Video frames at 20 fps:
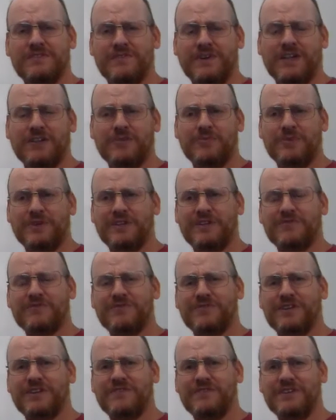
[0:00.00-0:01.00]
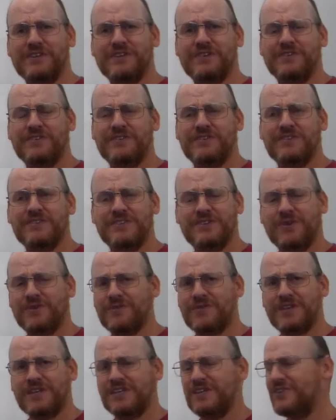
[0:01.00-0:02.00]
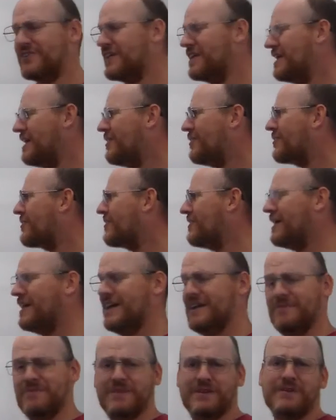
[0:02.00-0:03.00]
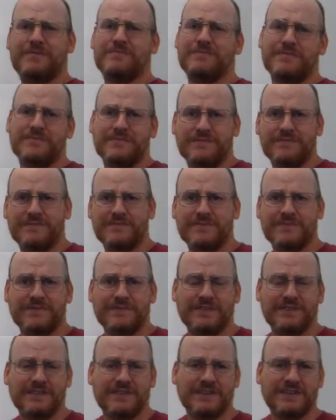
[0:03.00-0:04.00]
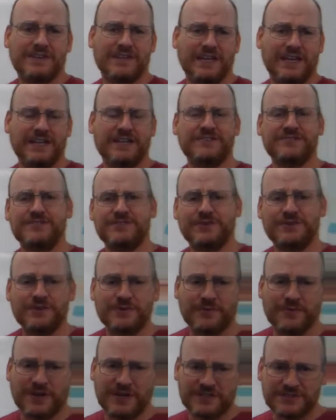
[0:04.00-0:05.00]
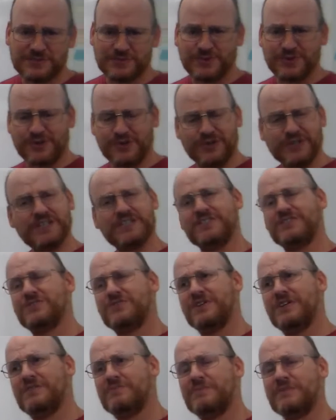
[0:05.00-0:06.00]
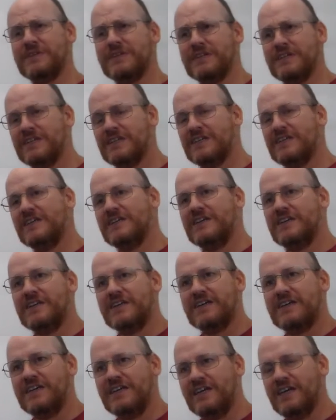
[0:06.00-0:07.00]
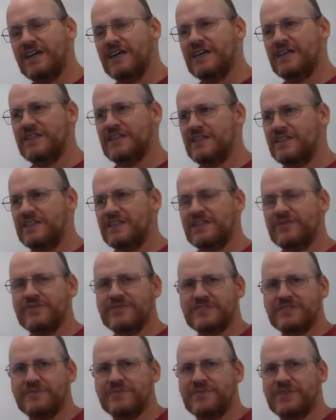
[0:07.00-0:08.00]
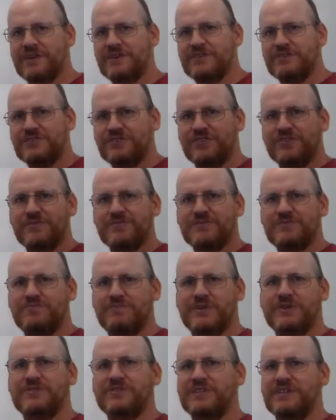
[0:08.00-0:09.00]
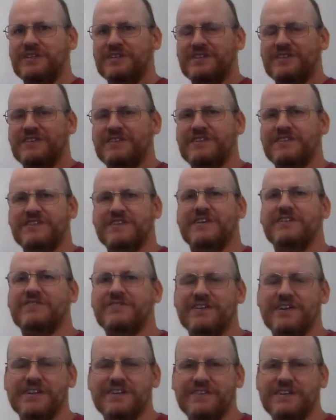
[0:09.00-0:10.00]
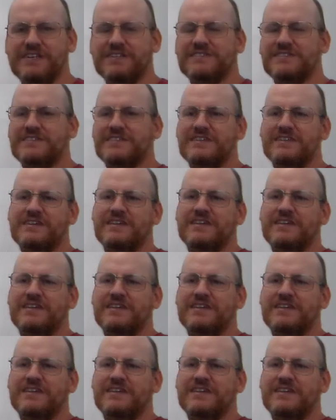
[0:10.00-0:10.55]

developing in front of you, don't think you can outclimb them. I had a student once, we were going on a trip, and there were some thunderstorms building in front of us.